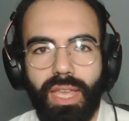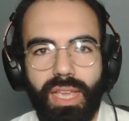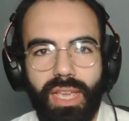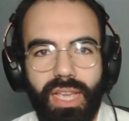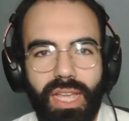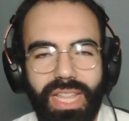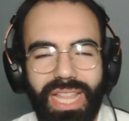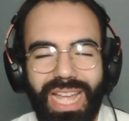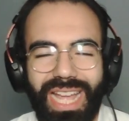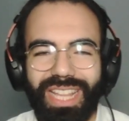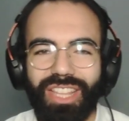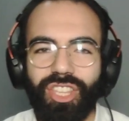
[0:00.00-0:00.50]

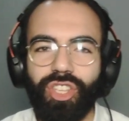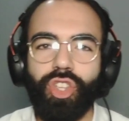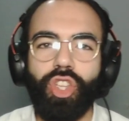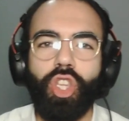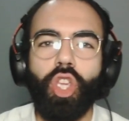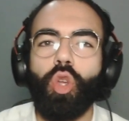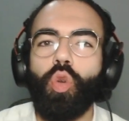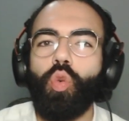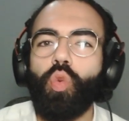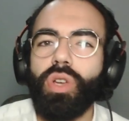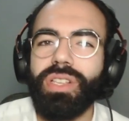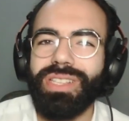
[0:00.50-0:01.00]
that she
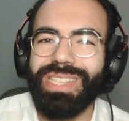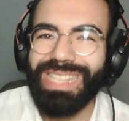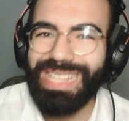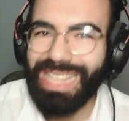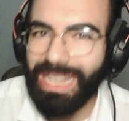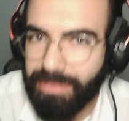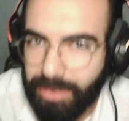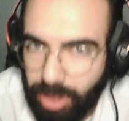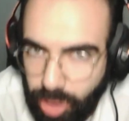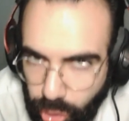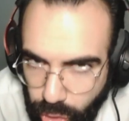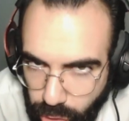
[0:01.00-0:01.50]
wasn't
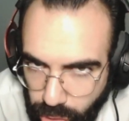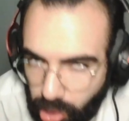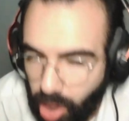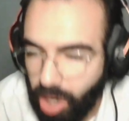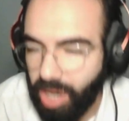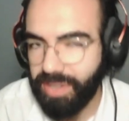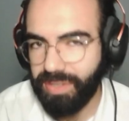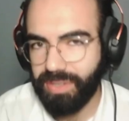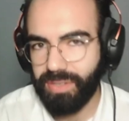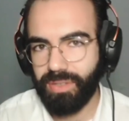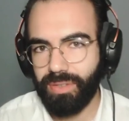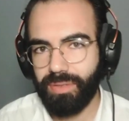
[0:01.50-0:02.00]
able to
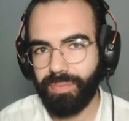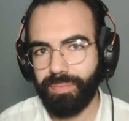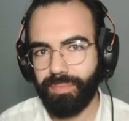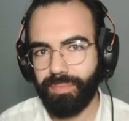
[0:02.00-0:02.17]
cross.